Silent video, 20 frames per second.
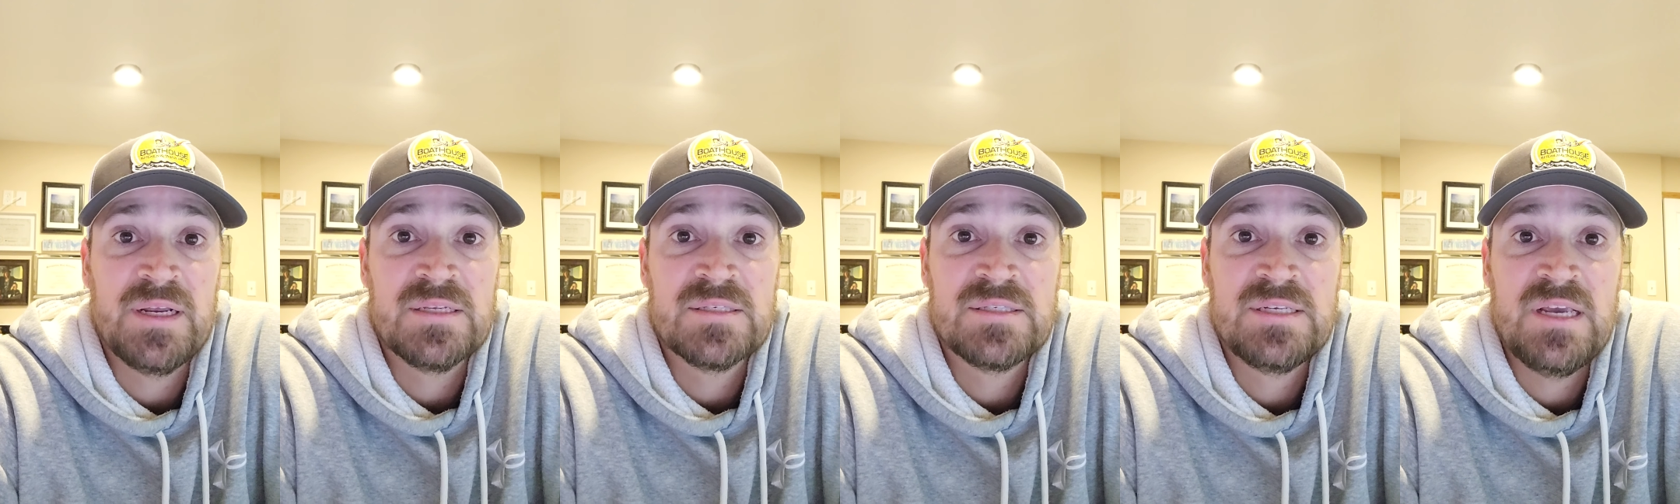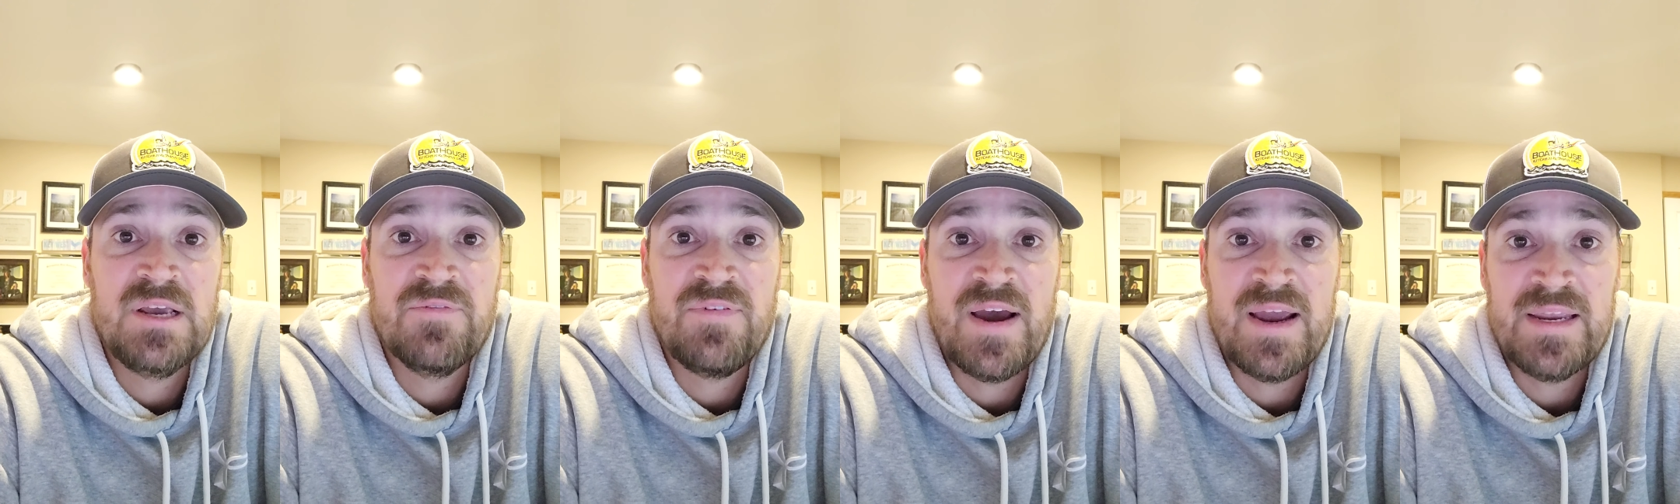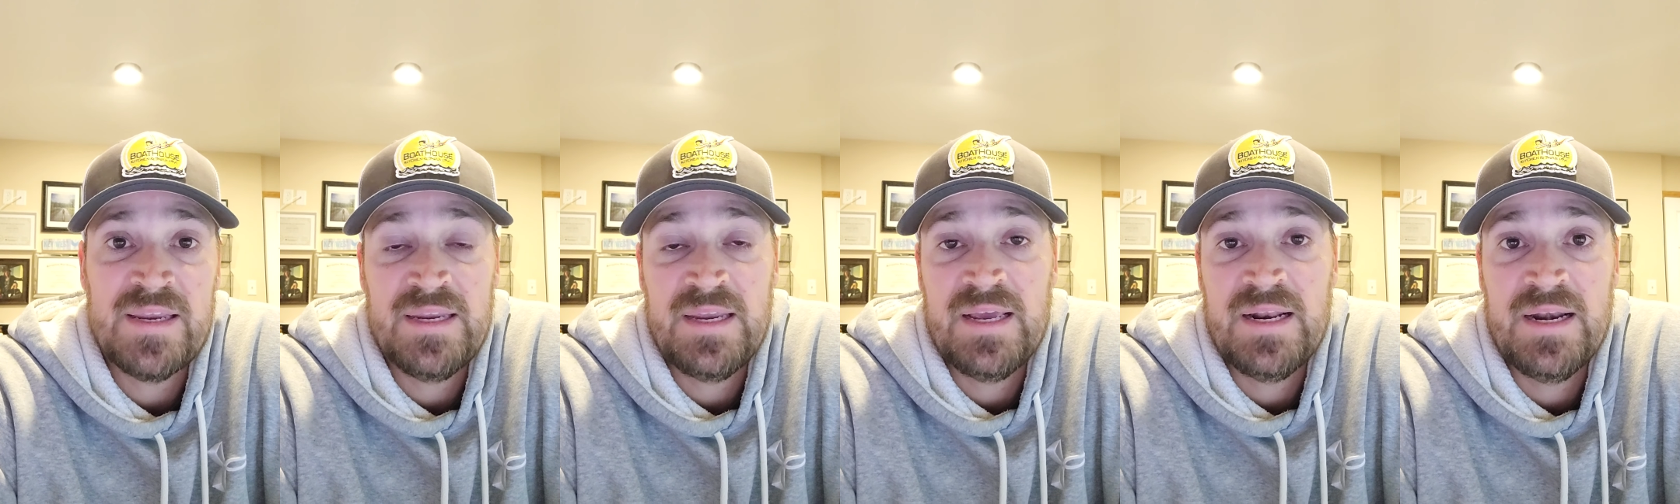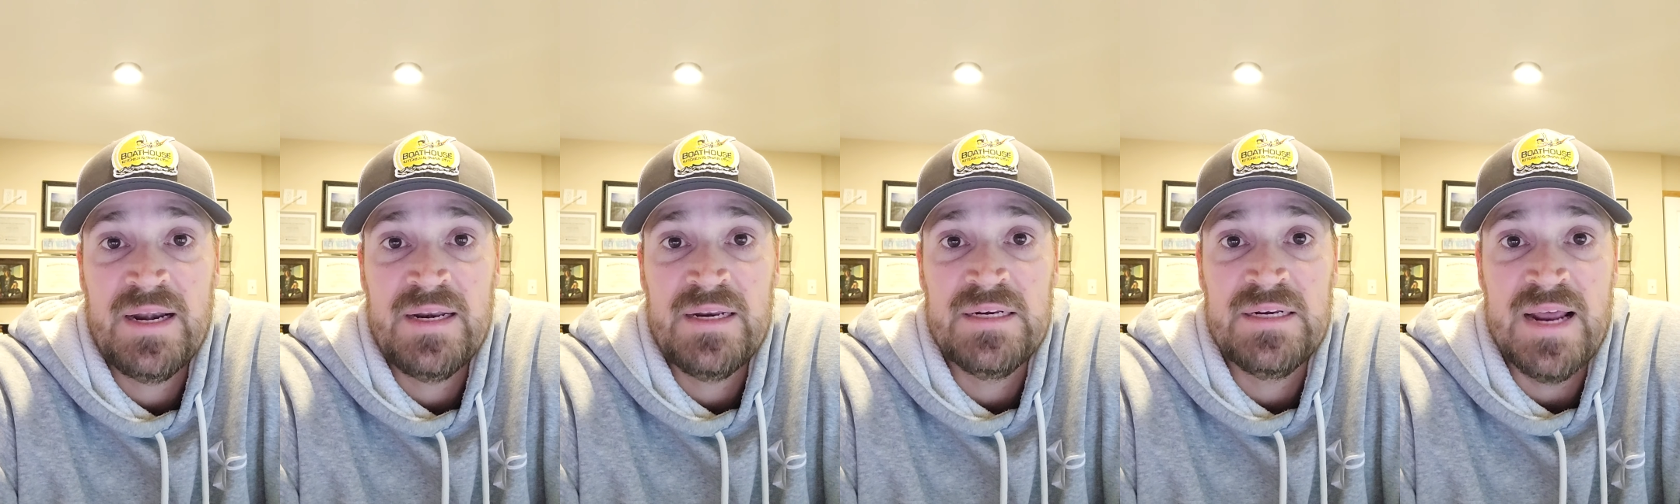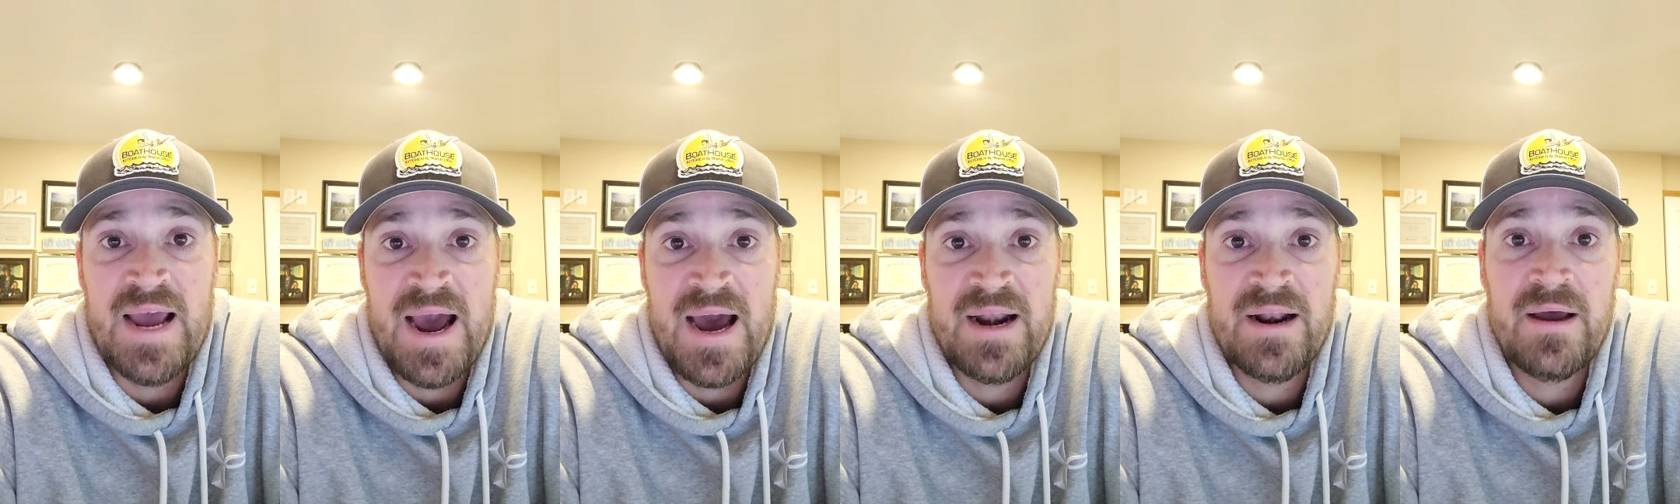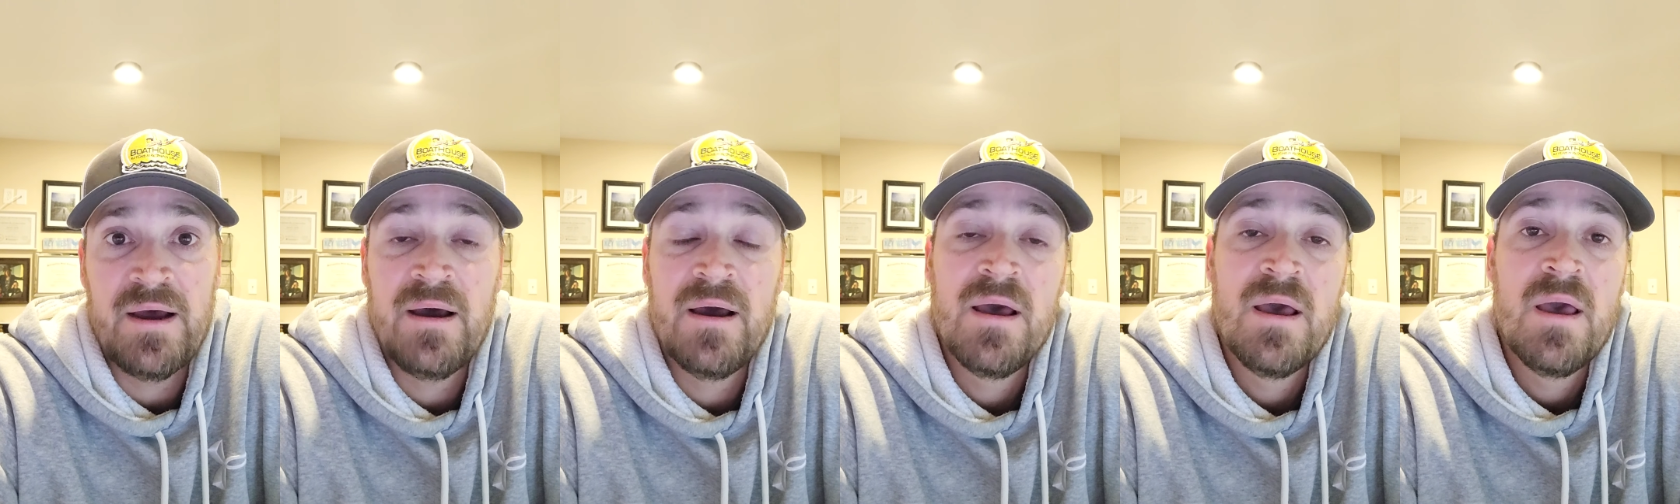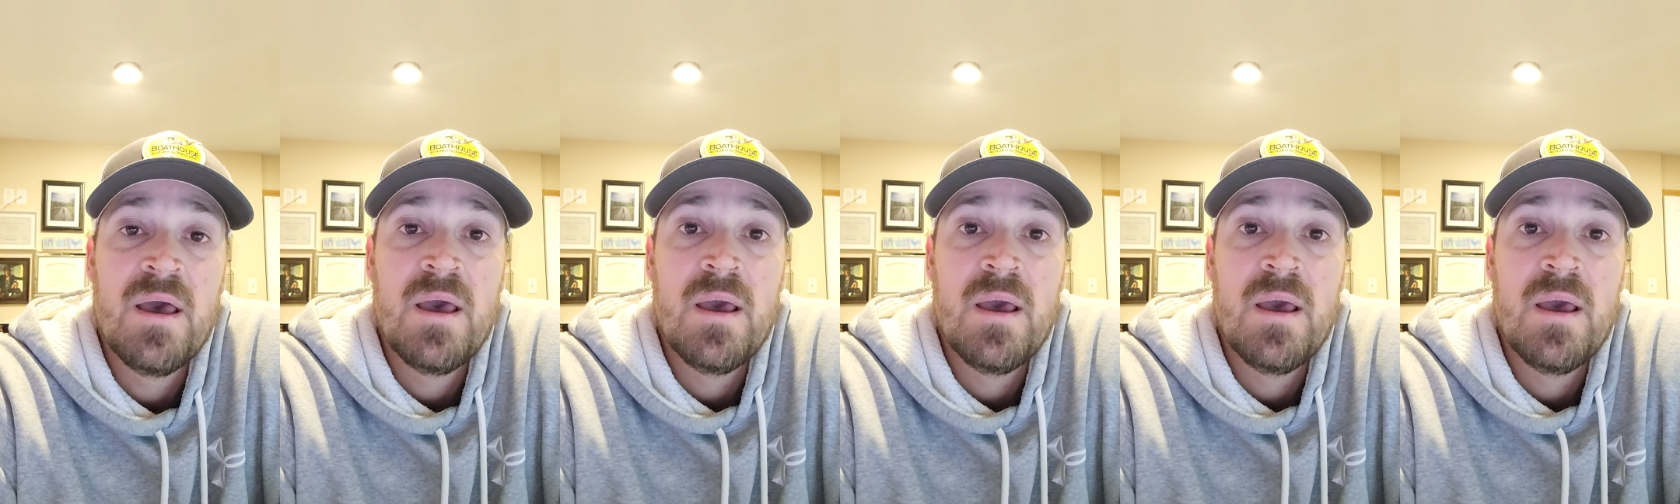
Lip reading: and see if I can get any data,